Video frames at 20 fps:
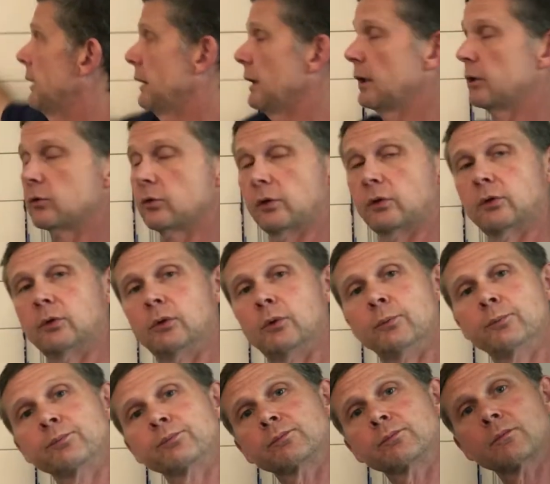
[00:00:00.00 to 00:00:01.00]
electrical
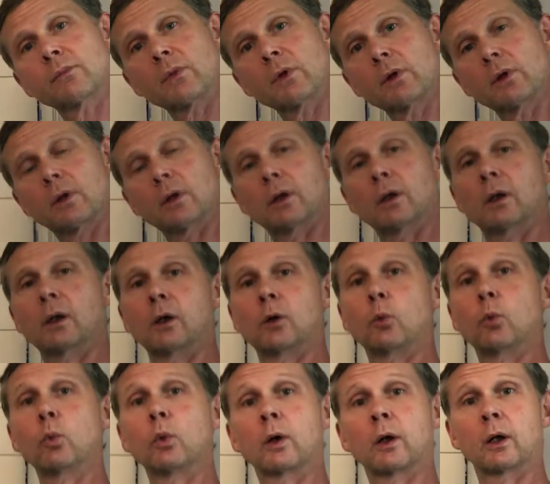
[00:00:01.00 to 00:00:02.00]

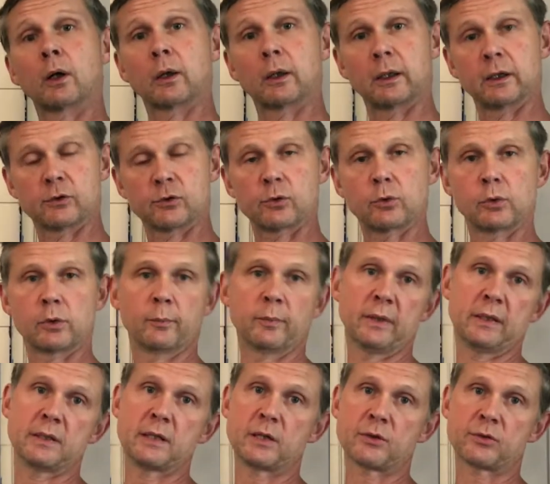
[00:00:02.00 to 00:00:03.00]
where it's going to
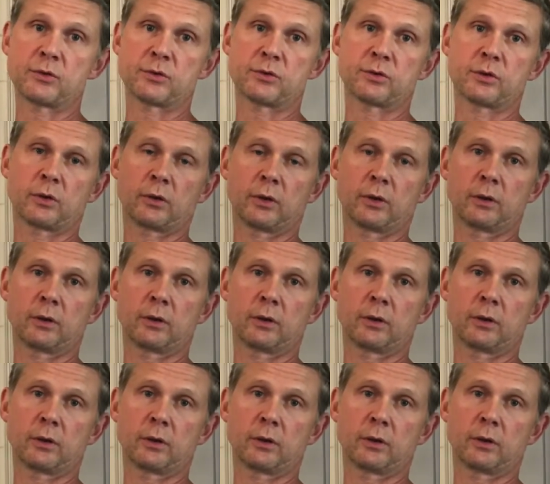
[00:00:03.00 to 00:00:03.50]
be necessary.